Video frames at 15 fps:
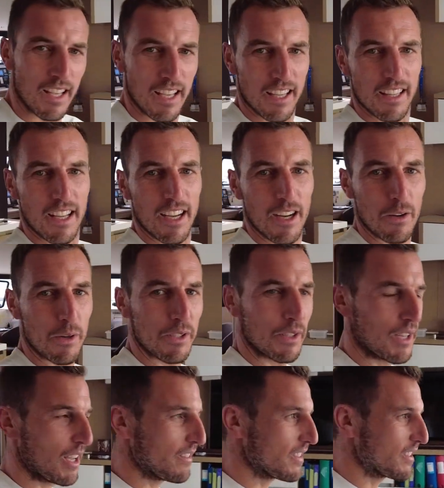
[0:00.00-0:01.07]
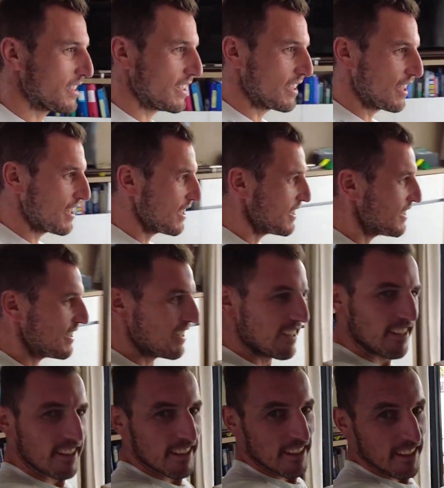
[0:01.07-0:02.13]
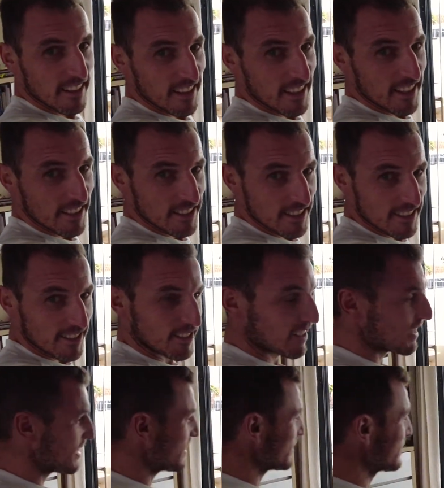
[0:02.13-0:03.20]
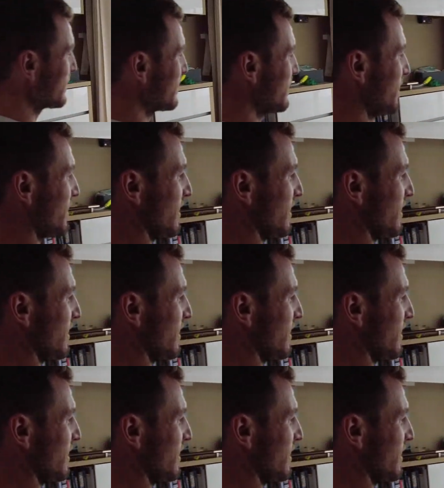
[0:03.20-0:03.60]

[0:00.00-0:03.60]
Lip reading: And now when you have a seat here, just look at this.